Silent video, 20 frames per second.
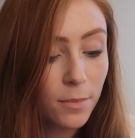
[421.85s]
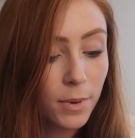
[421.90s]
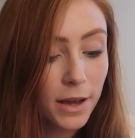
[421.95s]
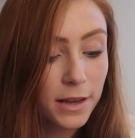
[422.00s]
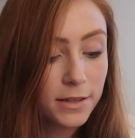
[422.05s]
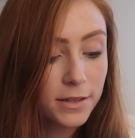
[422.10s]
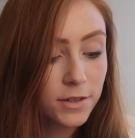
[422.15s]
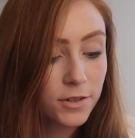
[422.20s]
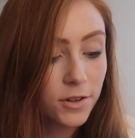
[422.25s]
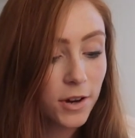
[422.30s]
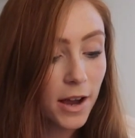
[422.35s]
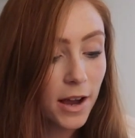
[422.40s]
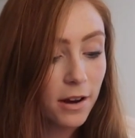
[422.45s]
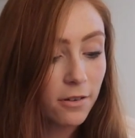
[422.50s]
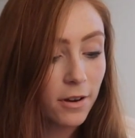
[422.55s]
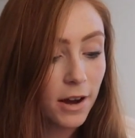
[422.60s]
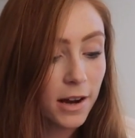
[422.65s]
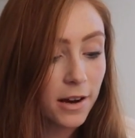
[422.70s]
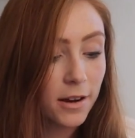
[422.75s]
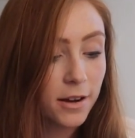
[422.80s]
the best
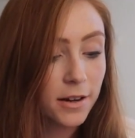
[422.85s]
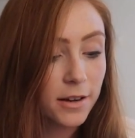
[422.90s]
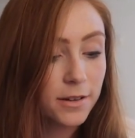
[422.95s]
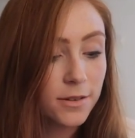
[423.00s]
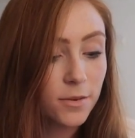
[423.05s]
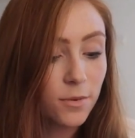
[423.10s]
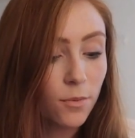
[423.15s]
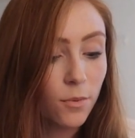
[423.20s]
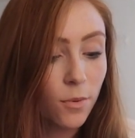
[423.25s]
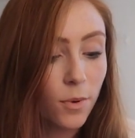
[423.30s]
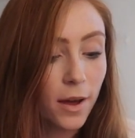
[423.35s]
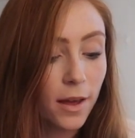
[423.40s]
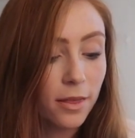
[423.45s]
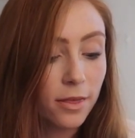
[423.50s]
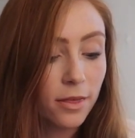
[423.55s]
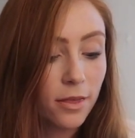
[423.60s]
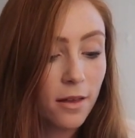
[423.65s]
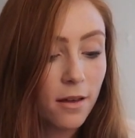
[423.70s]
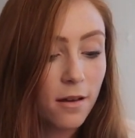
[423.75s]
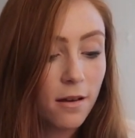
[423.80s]
track record with
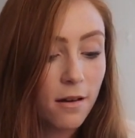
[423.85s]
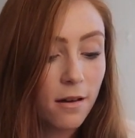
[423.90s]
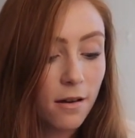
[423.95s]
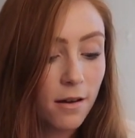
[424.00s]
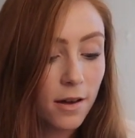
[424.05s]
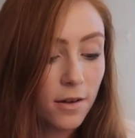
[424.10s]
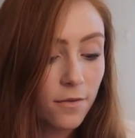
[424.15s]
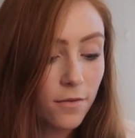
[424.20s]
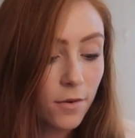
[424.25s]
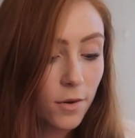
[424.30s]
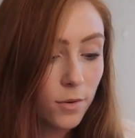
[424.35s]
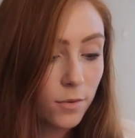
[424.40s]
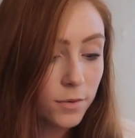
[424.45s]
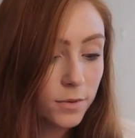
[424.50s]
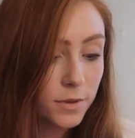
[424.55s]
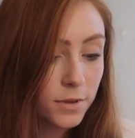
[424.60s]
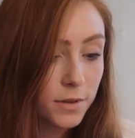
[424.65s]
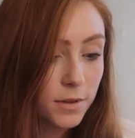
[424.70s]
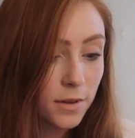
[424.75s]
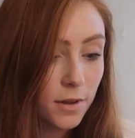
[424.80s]

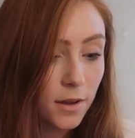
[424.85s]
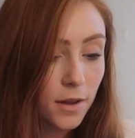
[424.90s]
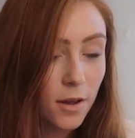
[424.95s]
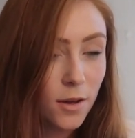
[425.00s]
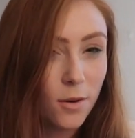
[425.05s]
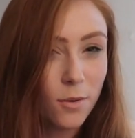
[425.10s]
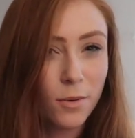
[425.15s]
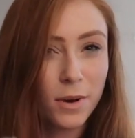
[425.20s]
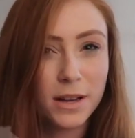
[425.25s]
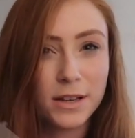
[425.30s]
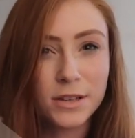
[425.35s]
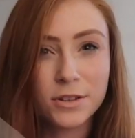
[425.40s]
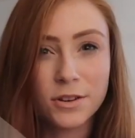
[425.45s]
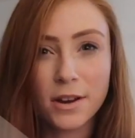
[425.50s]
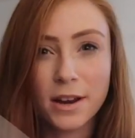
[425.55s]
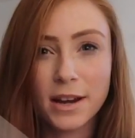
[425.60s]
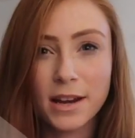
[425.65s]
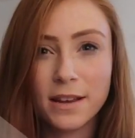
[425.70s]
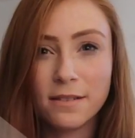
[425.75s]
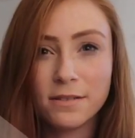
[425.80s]
iPhones. Wait,
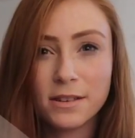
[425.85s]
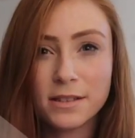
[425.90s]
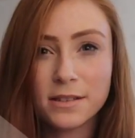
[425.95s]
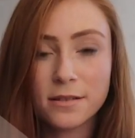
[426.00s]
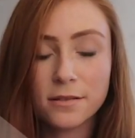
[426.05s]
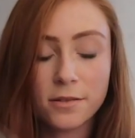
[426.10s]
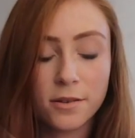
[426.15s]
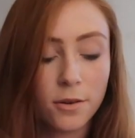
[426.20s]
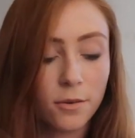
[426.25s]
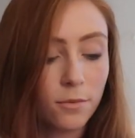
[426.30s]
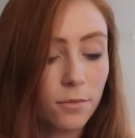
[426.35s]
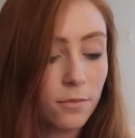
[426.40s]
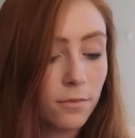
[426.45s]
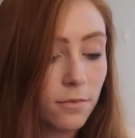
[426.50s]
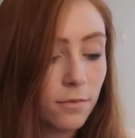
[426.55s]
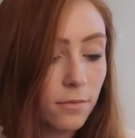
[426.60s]
should I leave this? No.